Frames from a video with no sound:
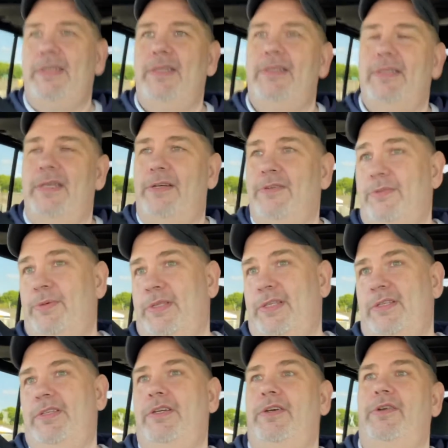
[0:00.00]
is, here's what
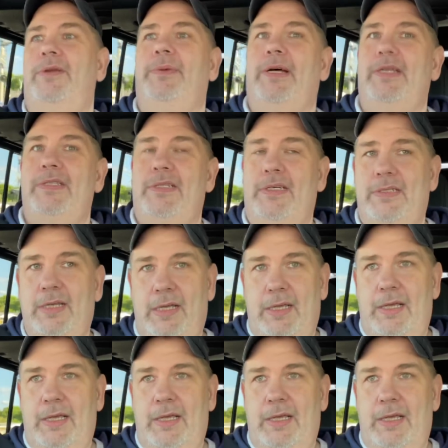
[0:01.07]
the security deposit is,